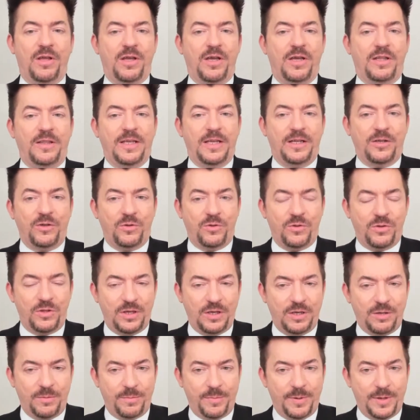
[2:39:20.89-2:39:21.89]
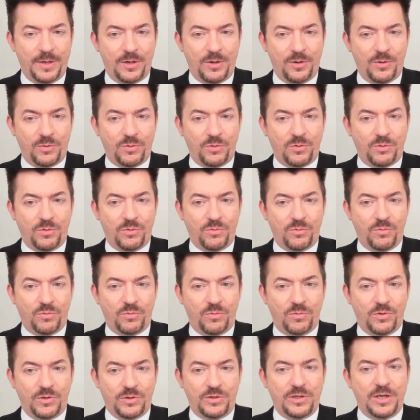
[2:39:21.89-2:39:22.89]
and then you think about
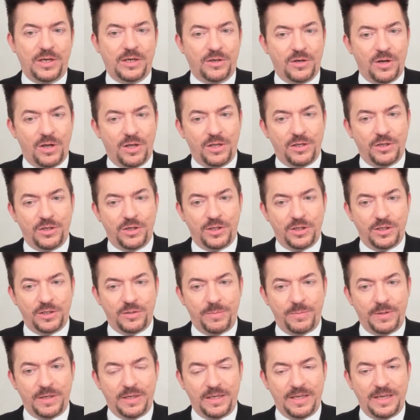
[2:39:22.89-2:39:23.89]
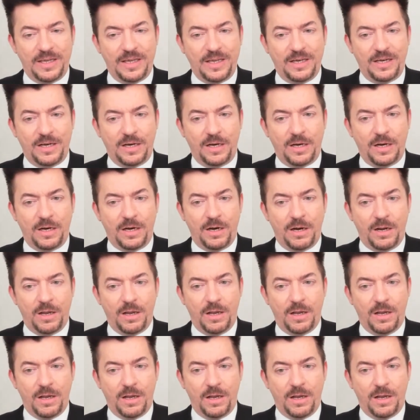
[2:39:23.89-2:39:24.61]
this technology that's being hidden,